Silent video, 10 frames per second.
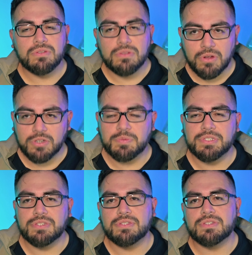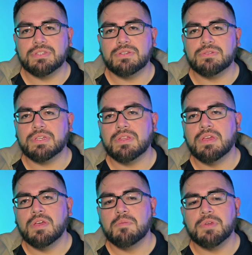Large businesses can use it,
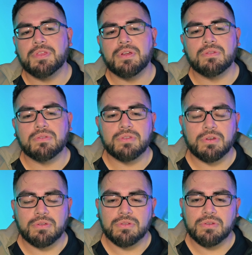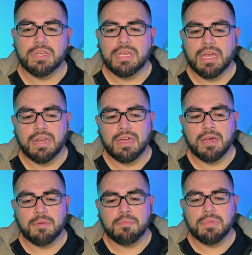but you're looking at
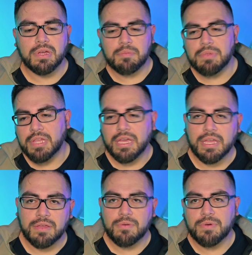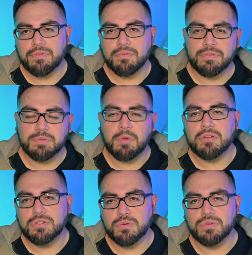plug and play with
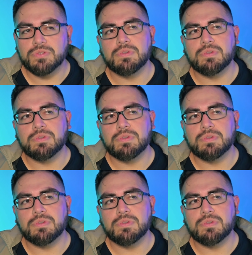smaller tools.